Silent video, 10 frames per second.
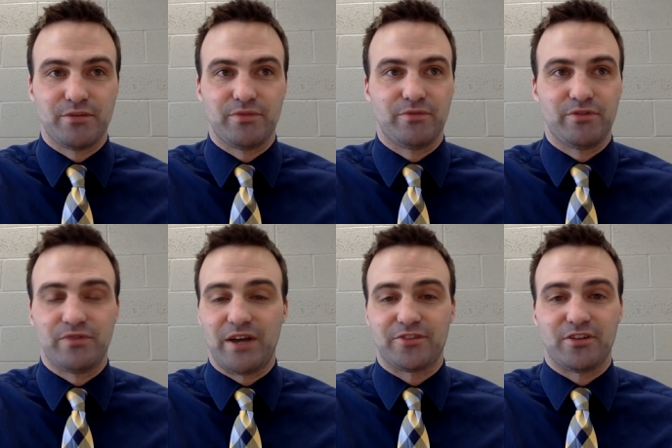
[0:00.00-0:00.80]
We've we've
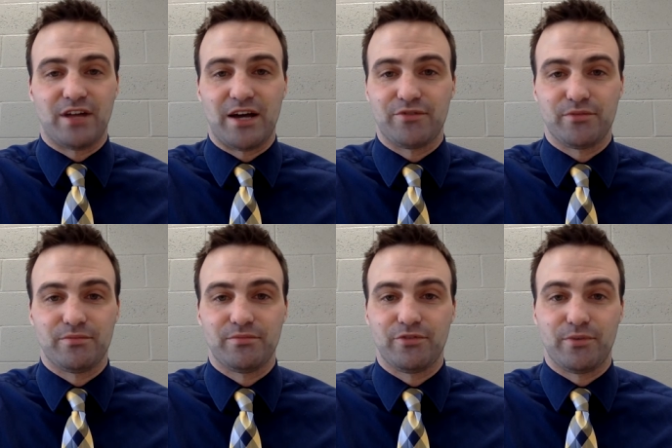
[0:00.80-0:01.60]
asked a lot
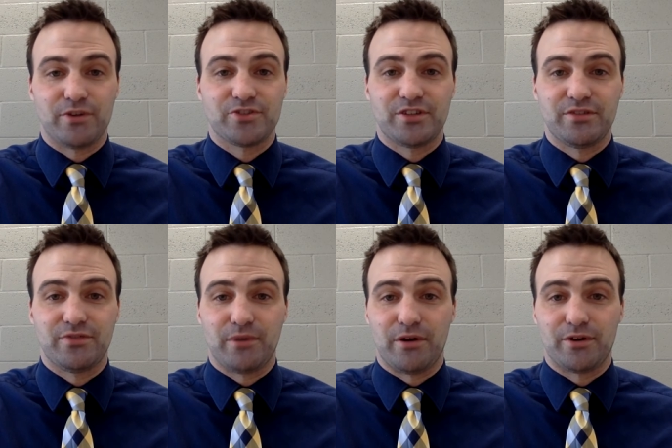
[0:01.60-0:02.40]
from from our
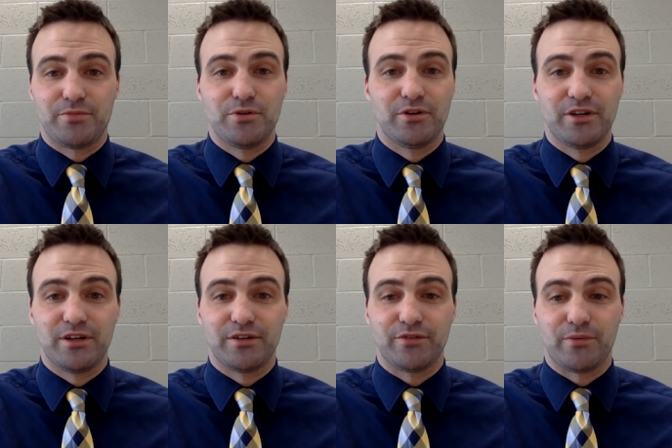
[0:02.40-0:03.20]
from our
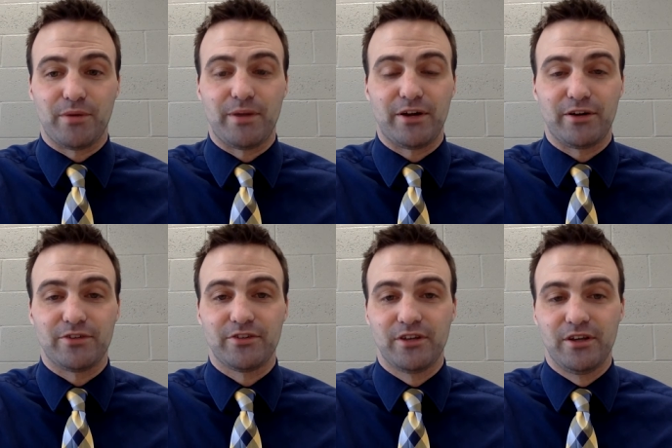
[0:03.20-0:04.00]
community and from our parents,
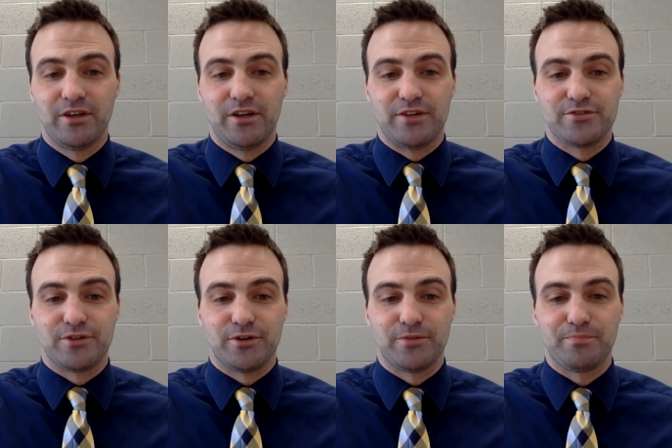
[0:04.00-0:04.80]
and
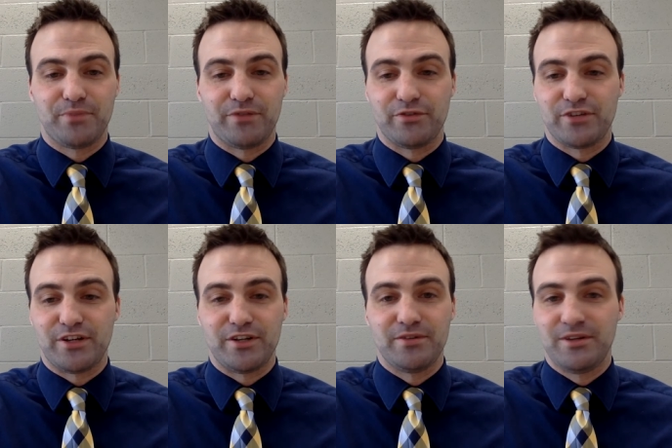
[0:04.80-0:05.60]
so if there's
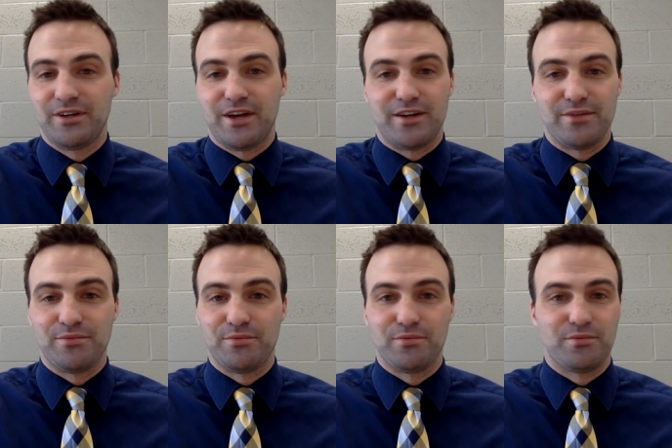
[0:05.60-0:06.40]
any
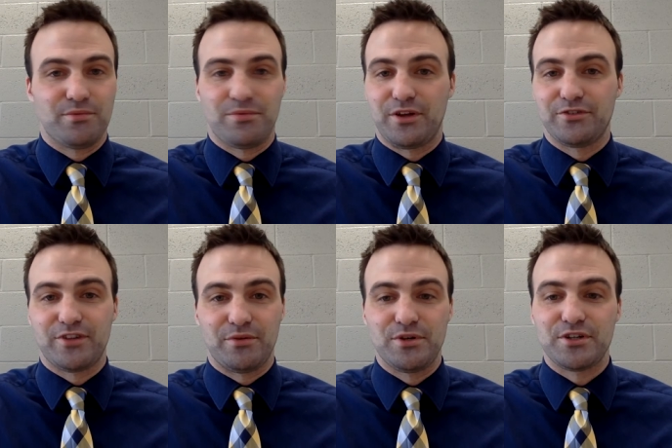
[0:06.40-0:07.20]
any things
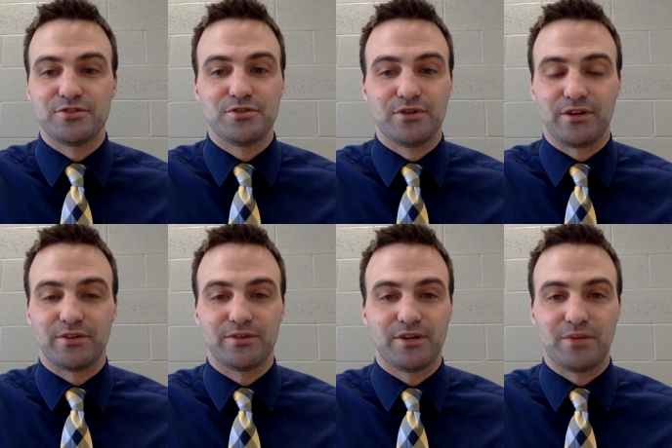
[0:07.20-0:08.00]
that we can do
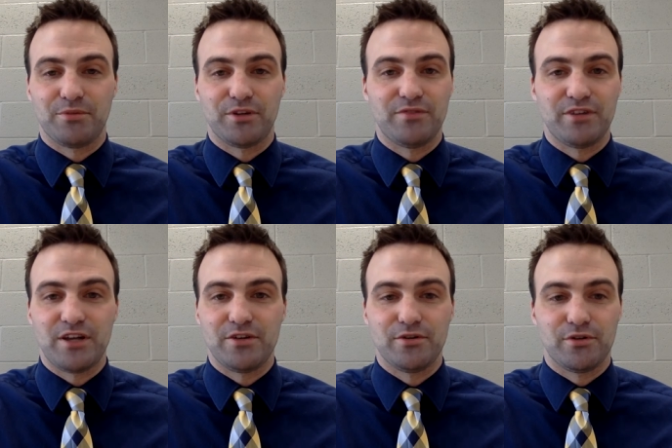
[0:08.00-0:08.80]
to help
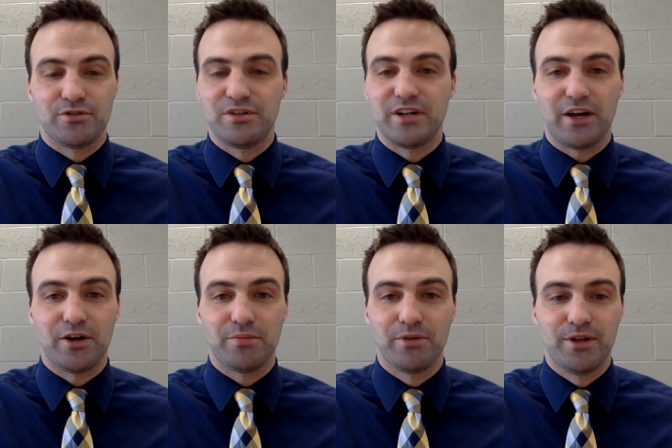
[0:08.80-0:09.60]
alleviate you or you need help,